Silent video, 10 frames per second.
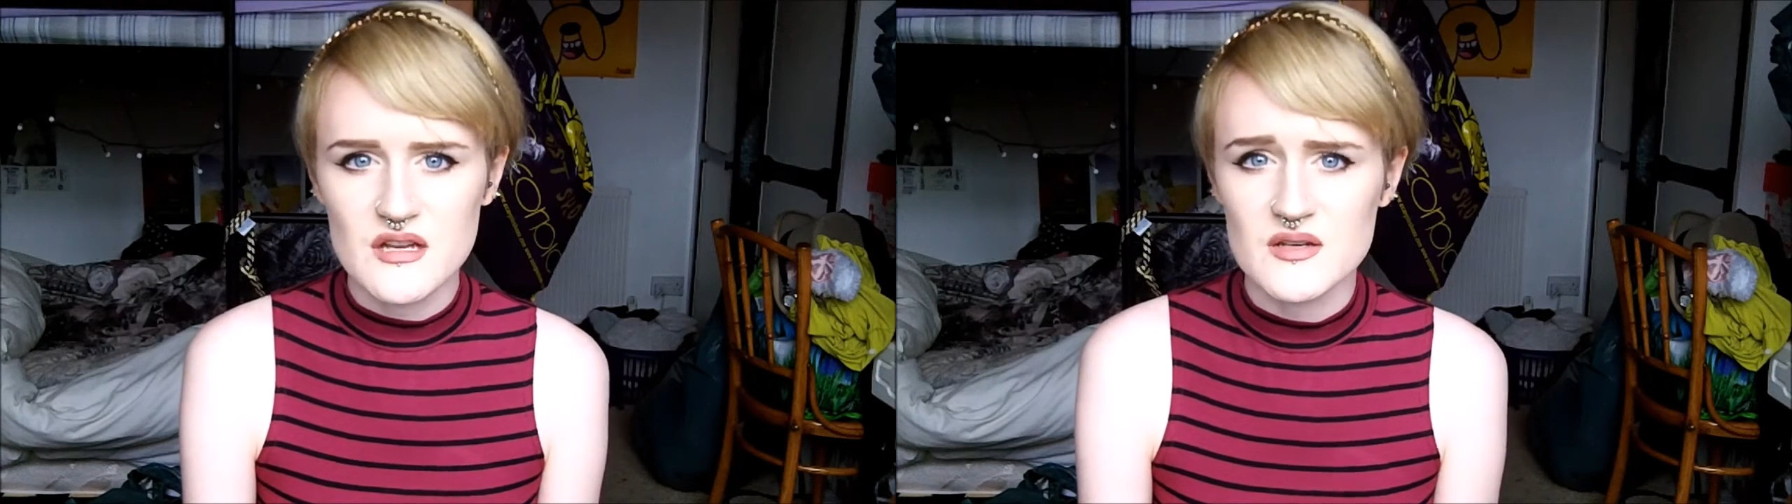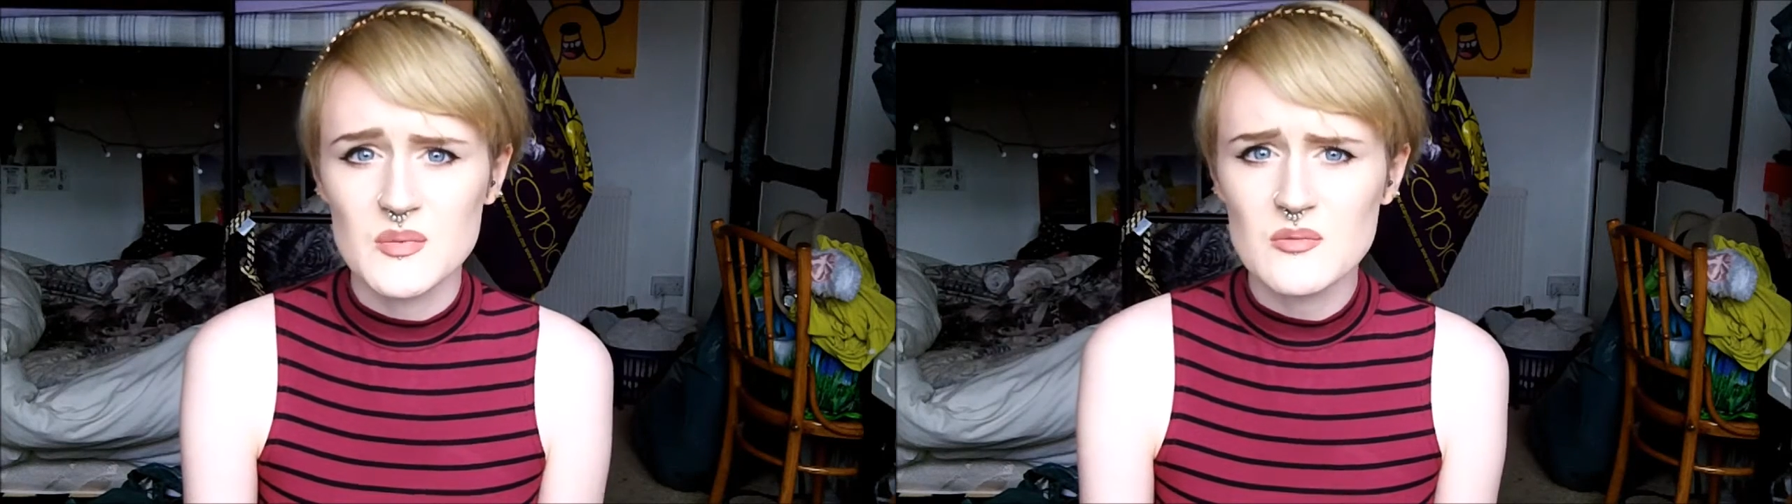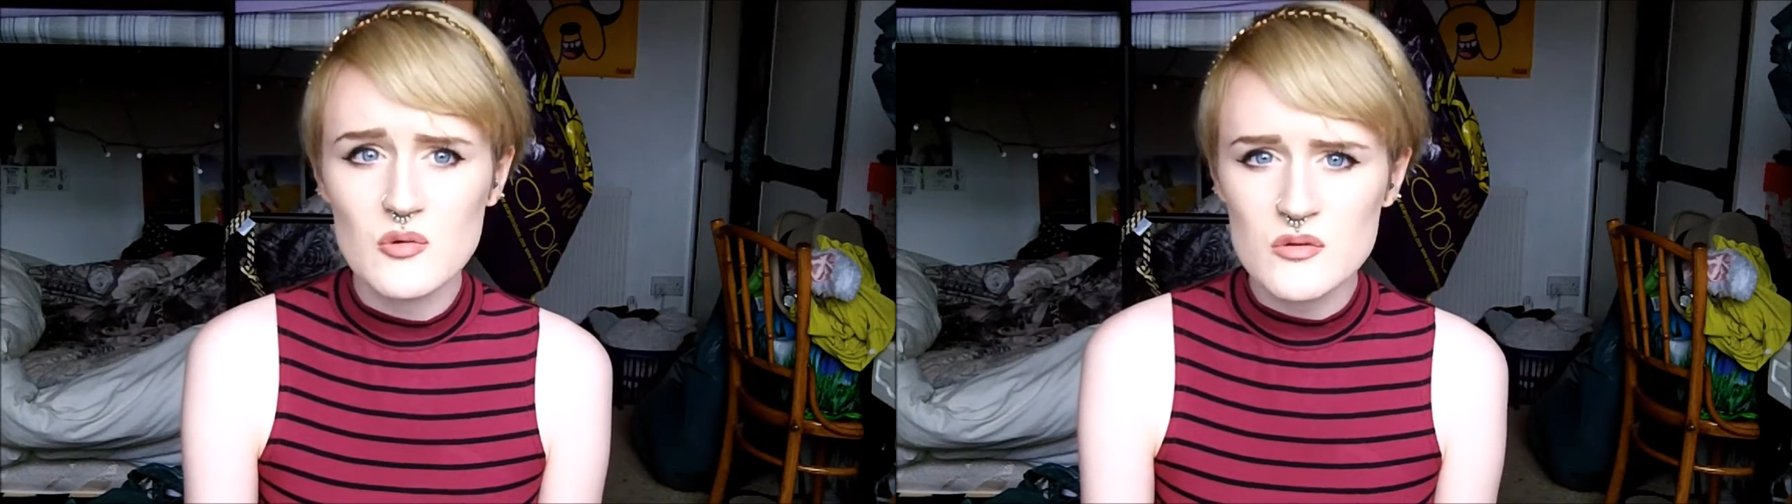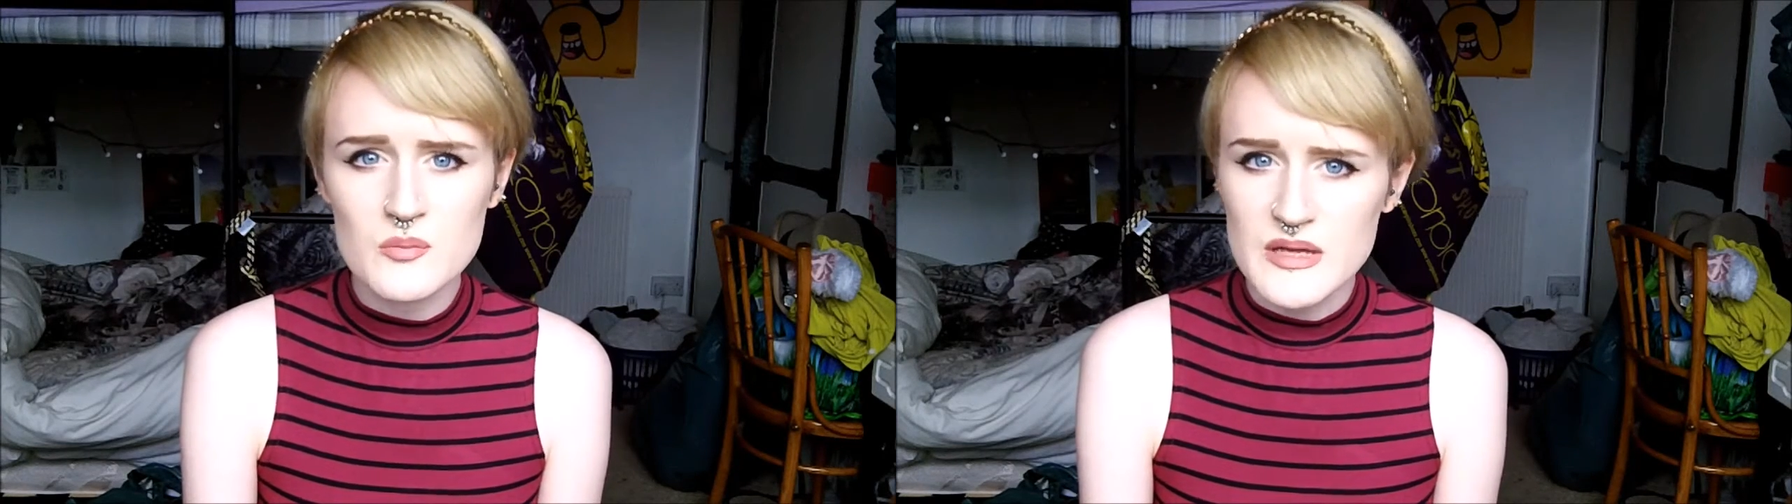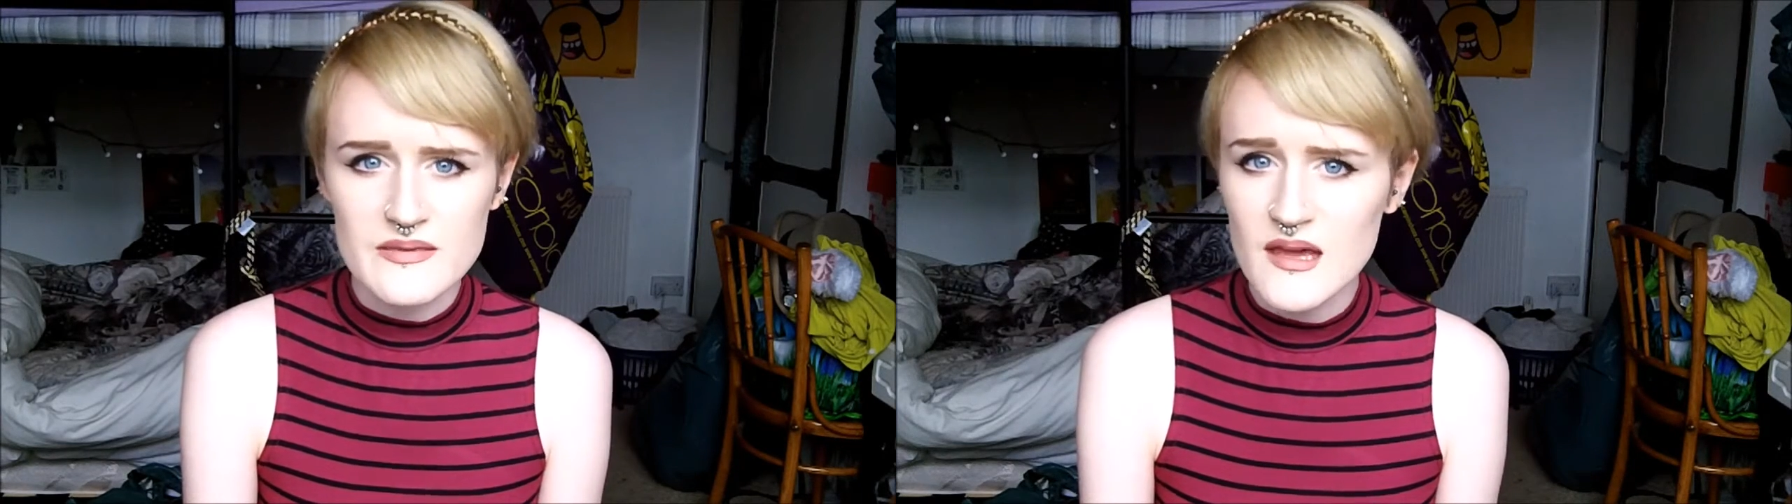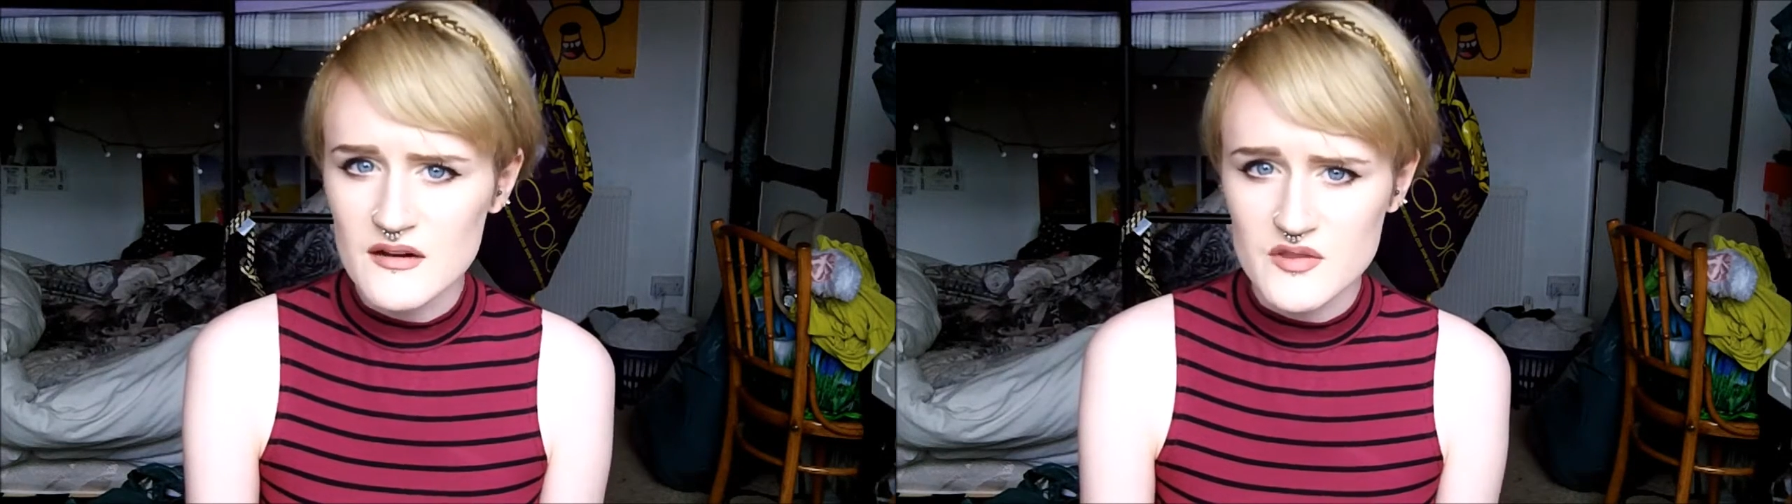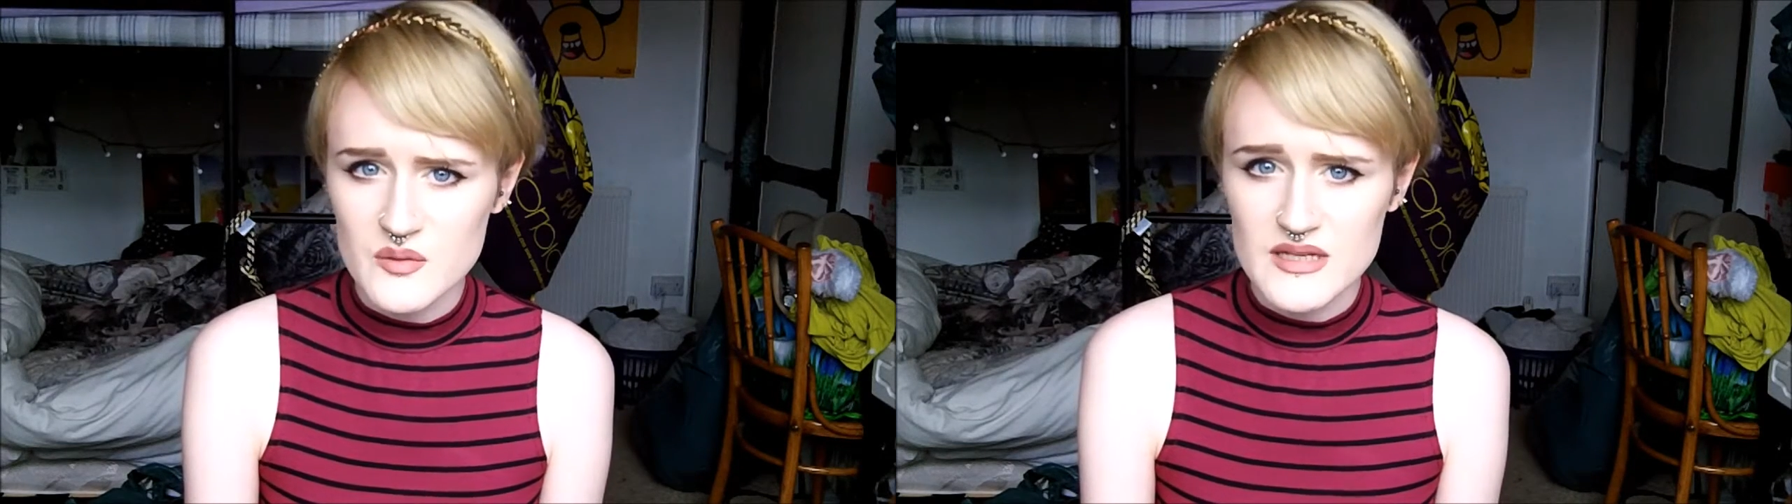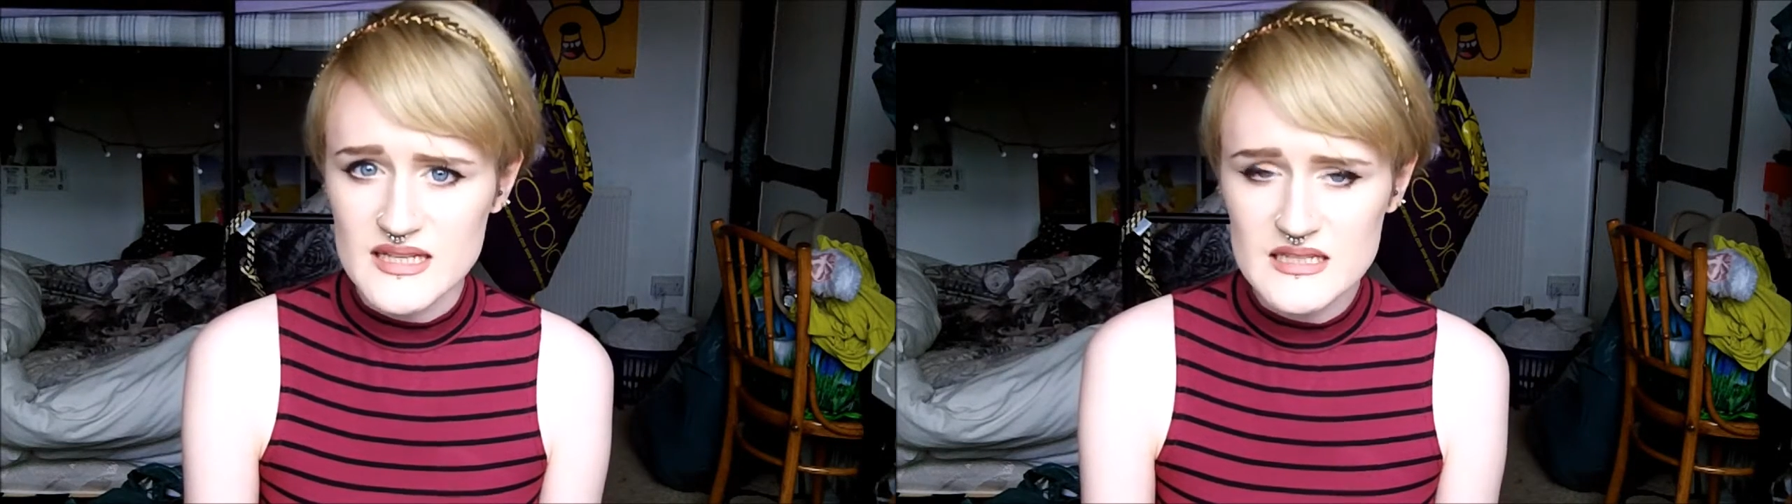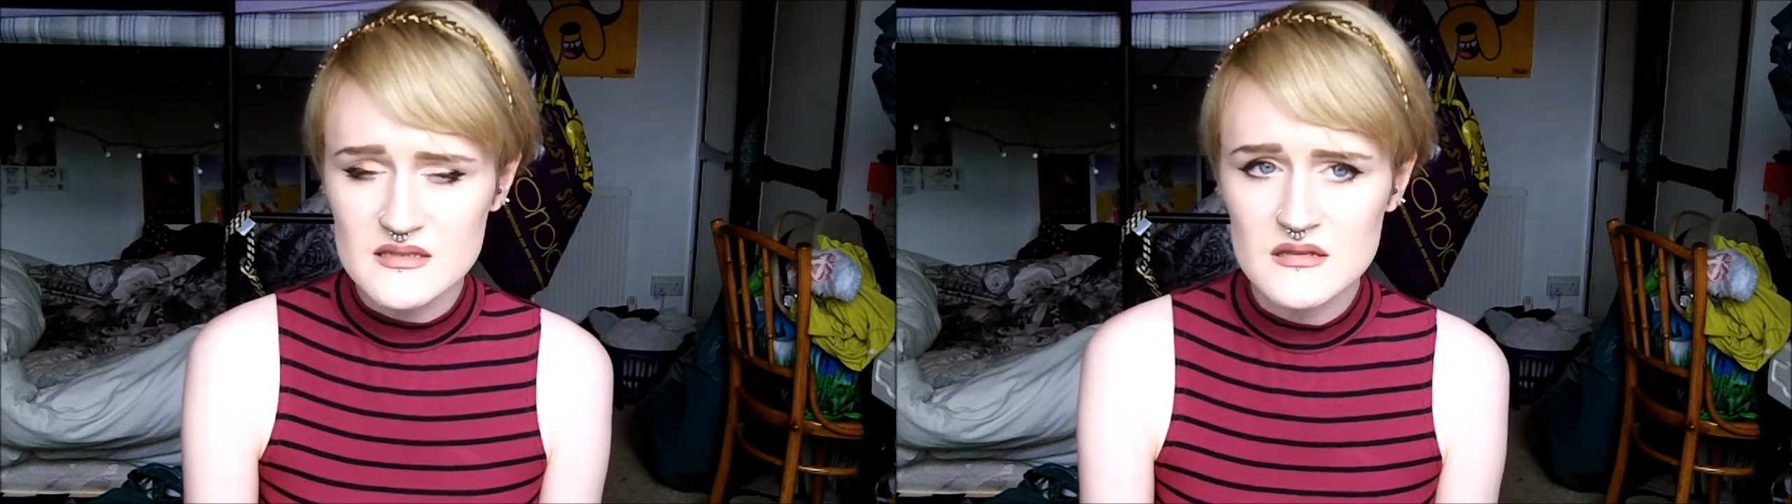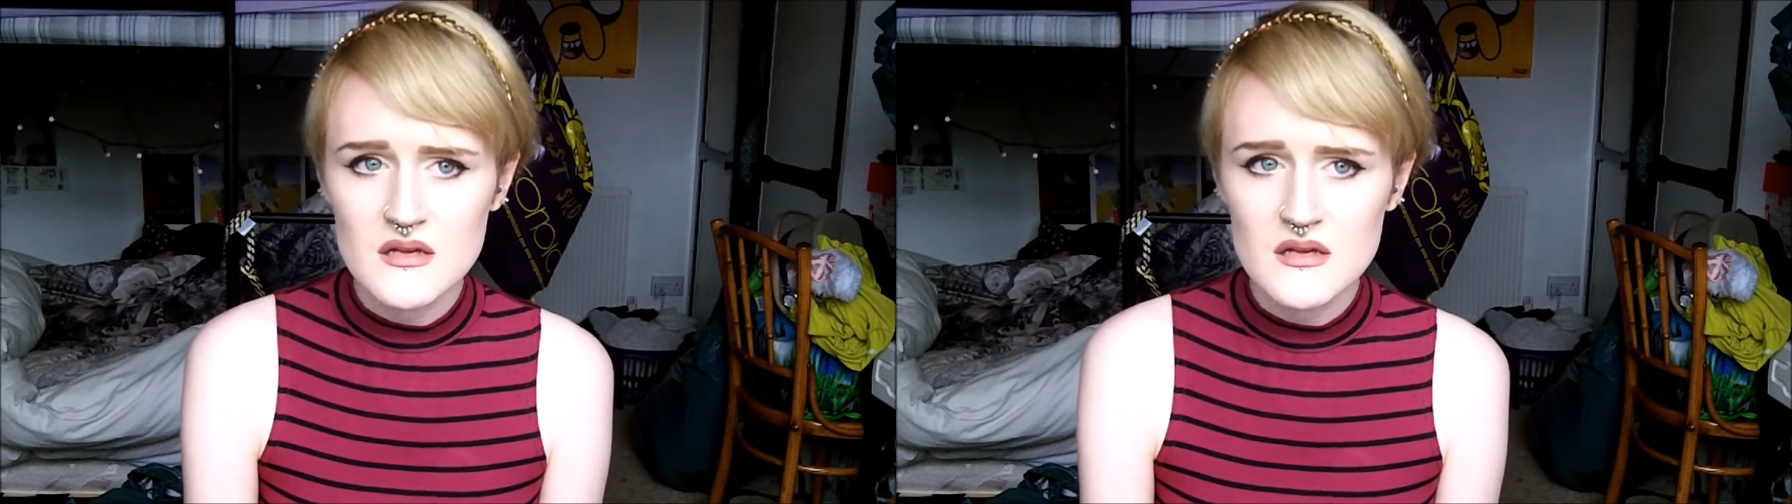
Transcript: and people wouldn't be in there if they weren't eating.